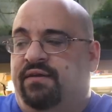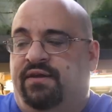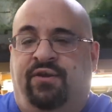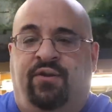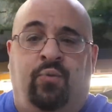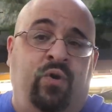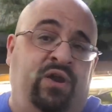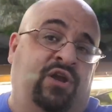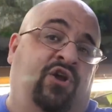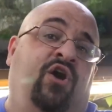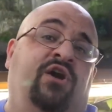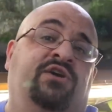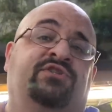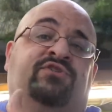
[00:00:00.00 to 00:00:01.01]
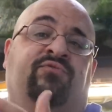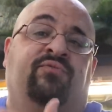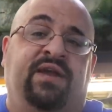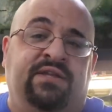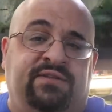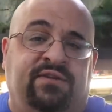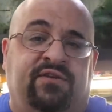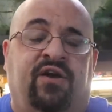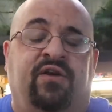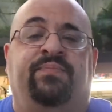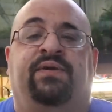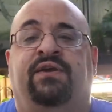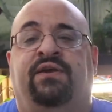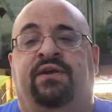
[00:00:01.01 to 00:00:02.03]
you know, what it costs to raise the
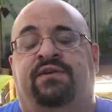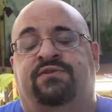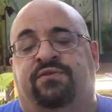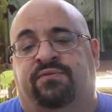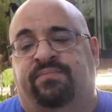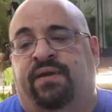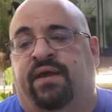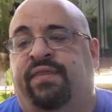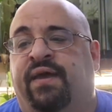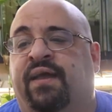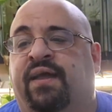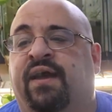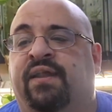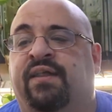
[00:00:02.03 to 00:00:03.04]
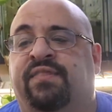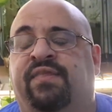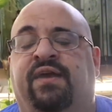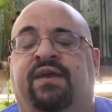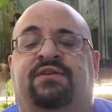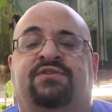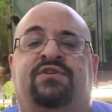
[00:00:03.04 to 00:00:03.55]
guppies or, and that kind of thing.